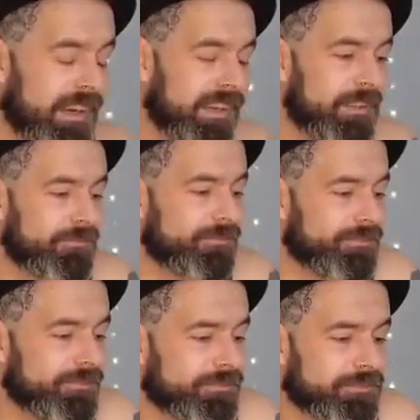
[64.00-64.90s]
I
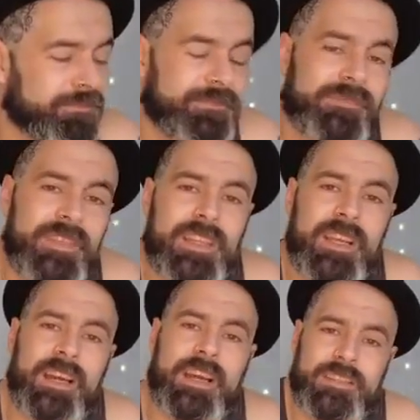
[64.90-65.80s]

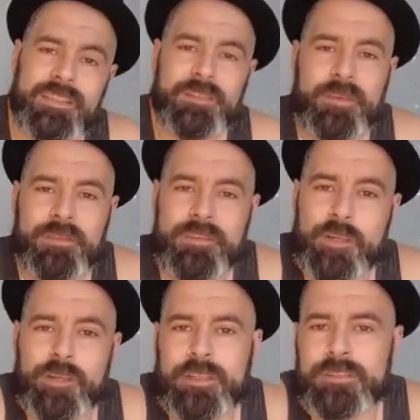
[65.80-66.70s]
don't know if I've
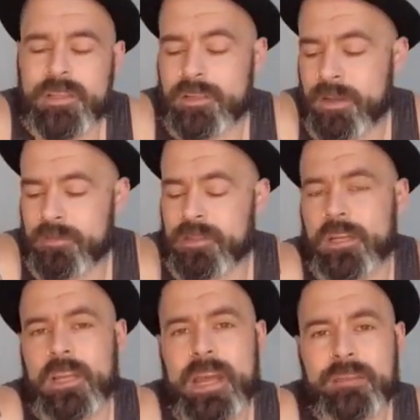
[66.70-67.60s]
ever done
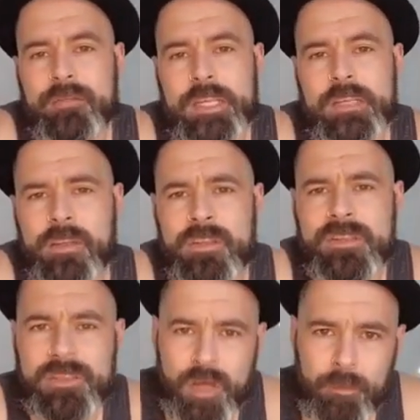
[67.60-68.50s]
a live video
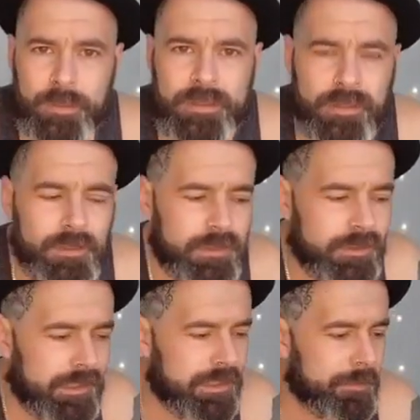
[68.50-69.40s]
that's topical,
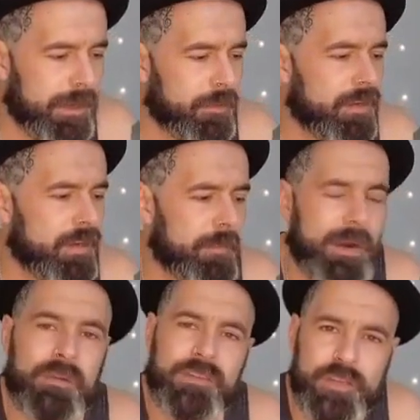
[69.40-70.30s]
like
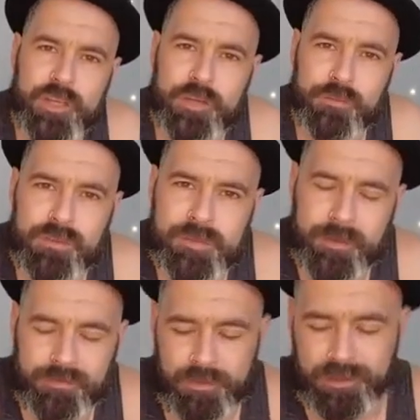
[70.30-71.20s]
about the news
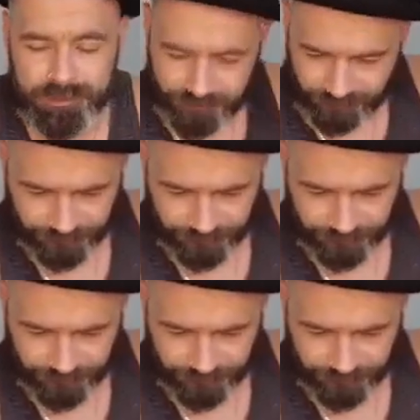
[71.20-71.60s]
before.